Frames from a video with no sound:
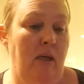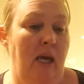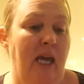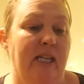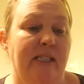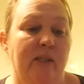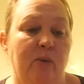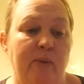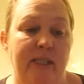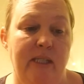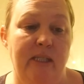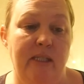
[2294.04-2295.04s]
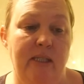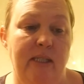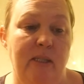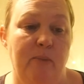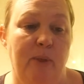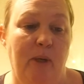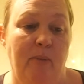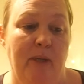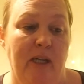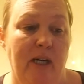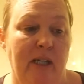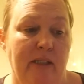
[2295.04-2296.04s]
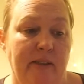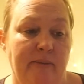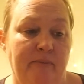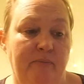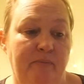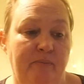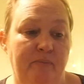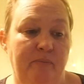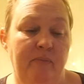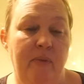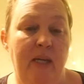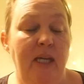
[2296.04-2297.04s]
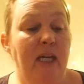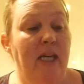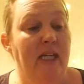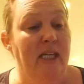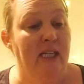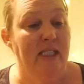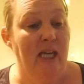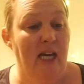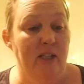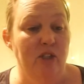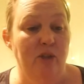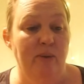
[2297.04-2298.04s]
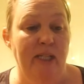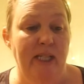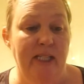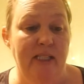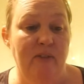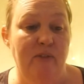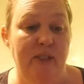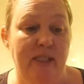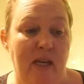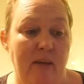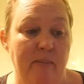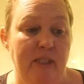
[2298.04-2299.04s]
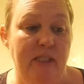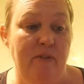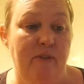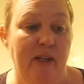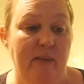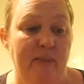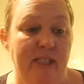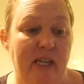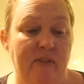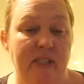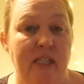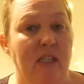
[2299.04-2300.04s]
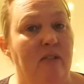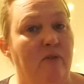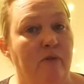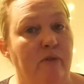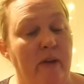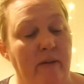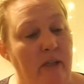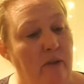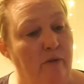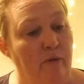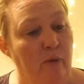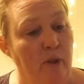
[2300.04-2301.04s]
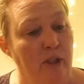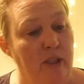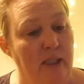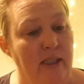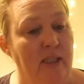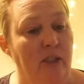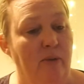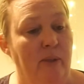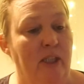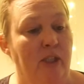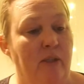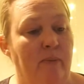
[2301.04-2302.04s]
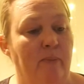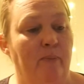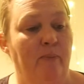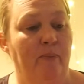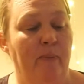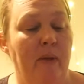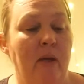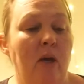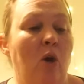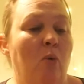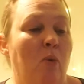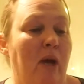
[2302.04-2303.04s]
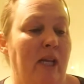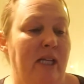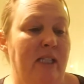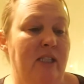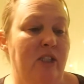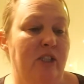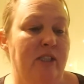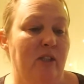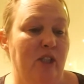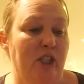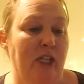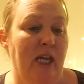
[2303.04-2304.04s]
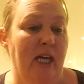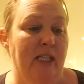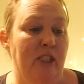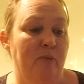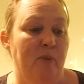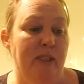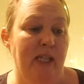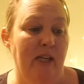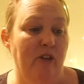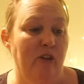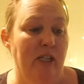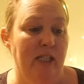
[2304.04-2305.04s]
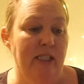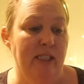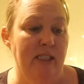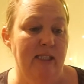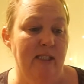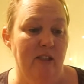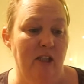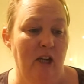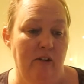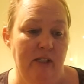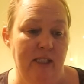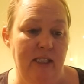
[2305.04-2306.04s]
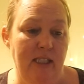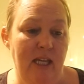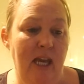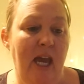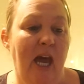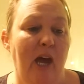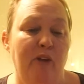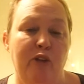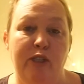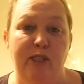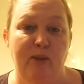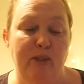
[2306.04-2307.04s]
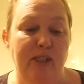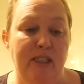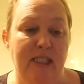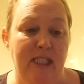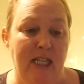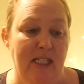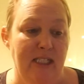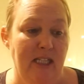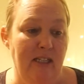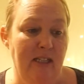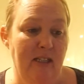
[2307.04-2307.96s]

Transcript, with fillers: exquisite suburban garden. Yet Andrew and Liz Fitzsimon find themselves in this very unfortunate situation. While Linda does all she can to protect their innocent son Lawrence and their social standing,